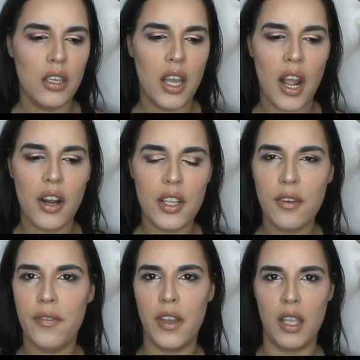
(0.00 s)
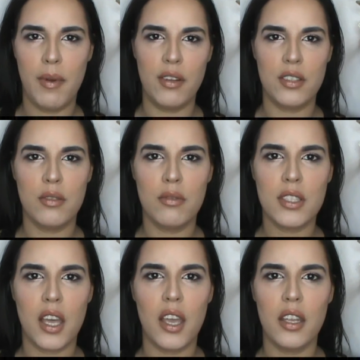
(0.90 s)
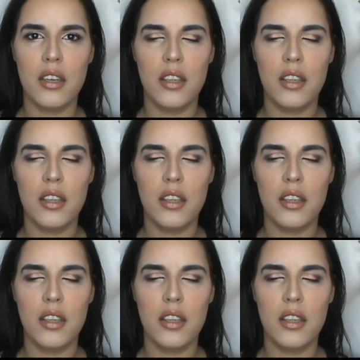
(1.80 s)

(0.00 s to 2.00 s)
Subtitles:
how do you feel about suicide?